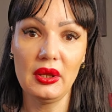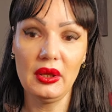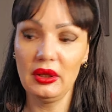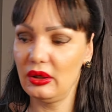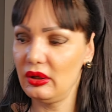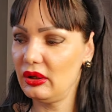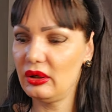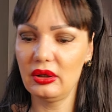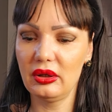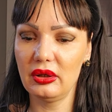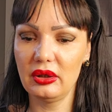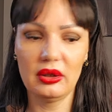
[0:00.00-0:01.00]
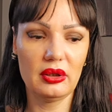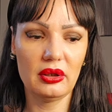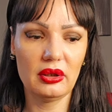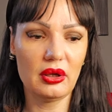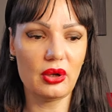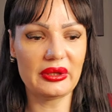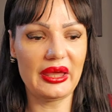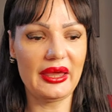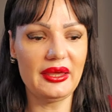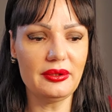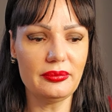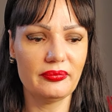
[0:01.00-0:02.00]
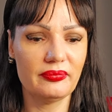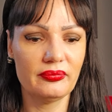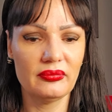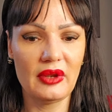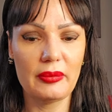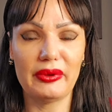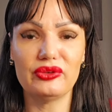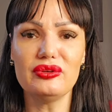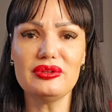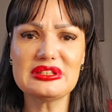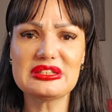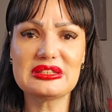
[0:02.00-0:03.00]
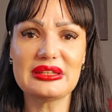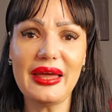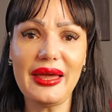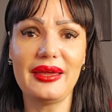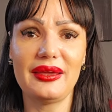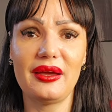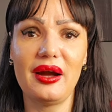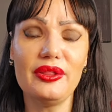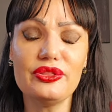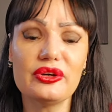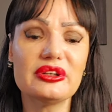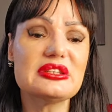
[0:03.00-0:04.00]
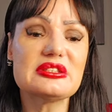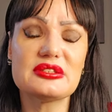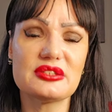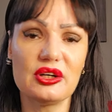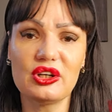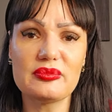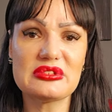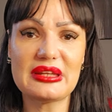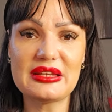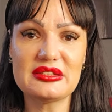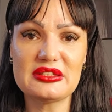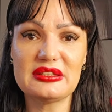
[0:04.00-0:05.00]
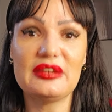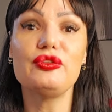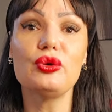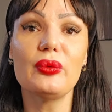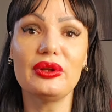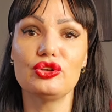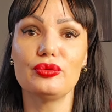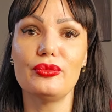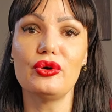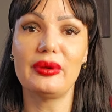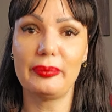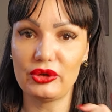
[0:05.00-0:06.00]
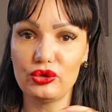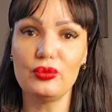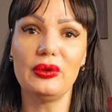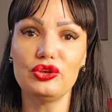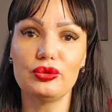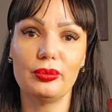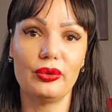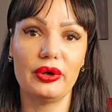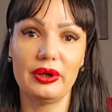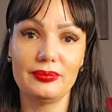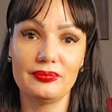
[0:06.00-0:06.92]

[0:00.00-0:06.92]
Okay, but don't stay under these circumstances if you want more. But you want more.